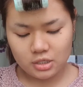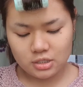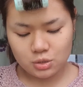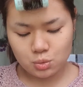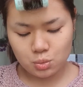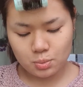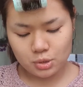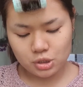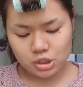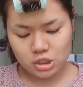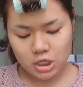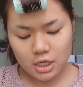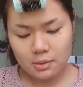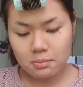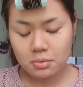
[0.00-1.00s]
super
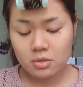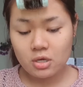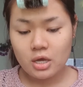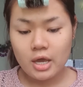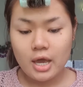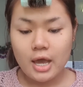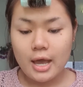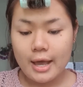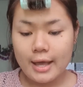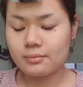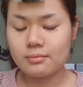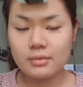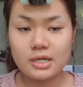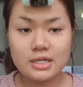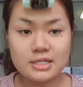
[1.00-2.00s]
cheap,
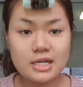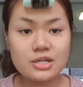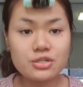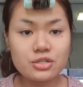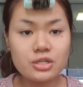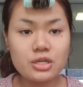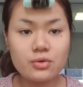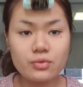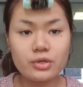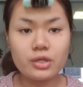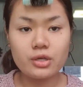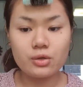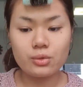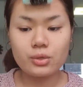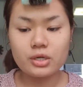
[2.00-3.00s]
but it's actually really
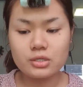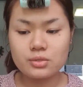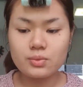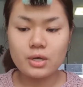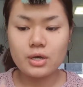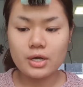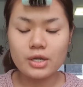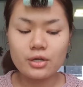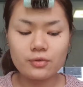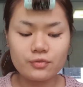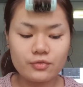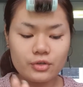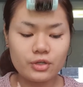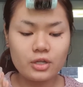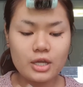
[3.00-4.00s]
good as well. I don't
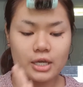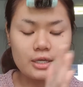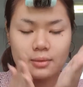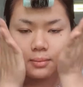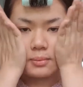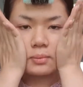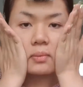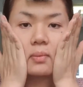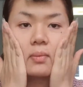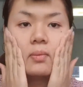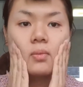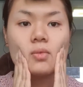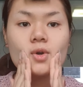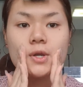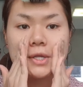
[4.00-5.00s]
feel like I'm
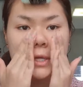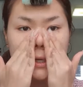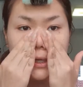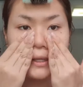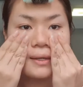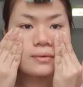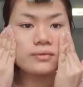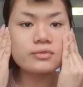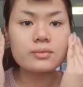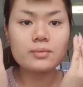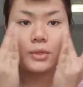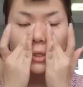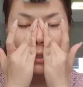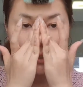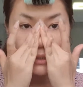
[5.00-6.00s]
breaking out from
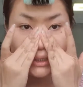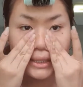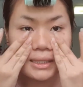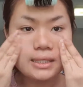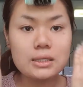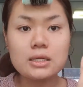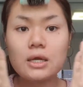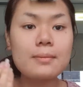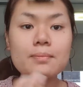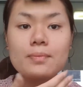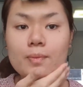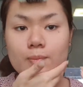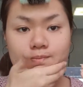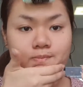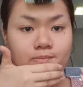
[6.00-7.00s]
using it.
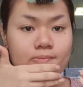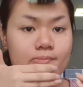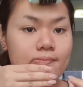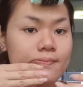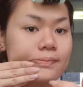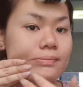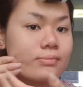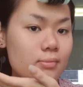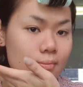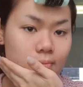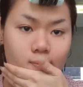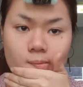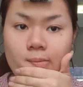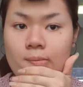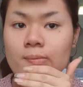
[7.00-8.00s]
I'm
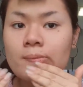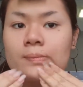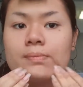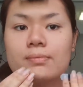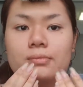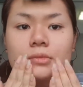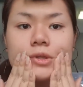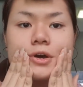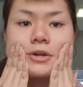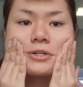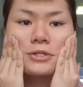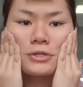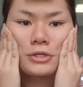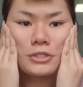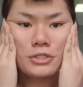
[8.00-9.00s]
not
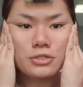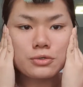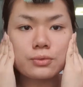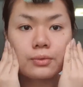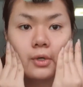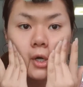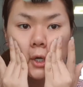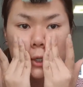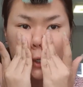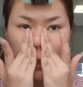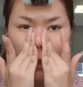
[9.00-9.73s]
going to work